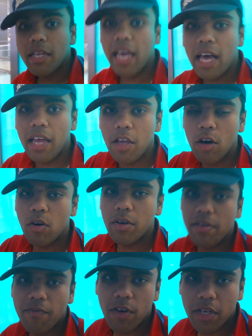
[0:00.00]
Yeah,
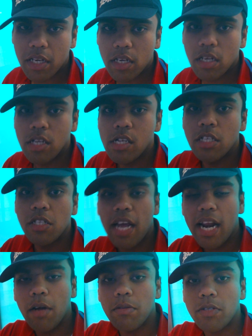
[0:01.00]
yo, and fucking
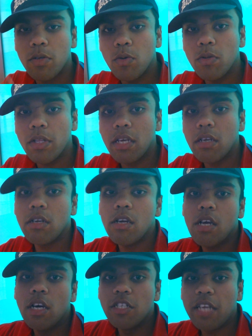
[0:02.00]
shout out Tui.
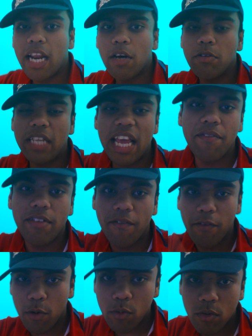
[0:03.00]
Shout out David
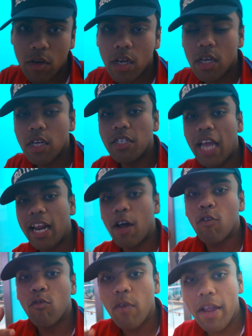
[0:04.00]
Voot. Yeah. Shout
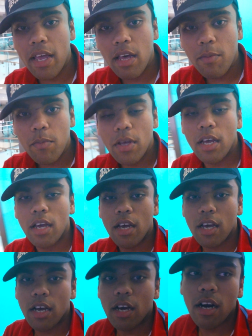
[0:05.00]
out Ram.
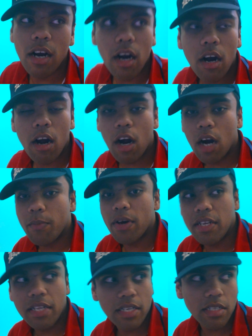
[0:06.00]
Yeah. All
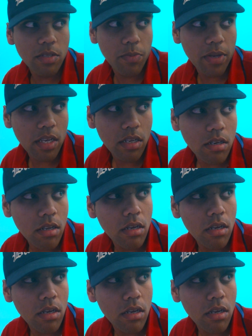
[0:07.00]
my niggas, man.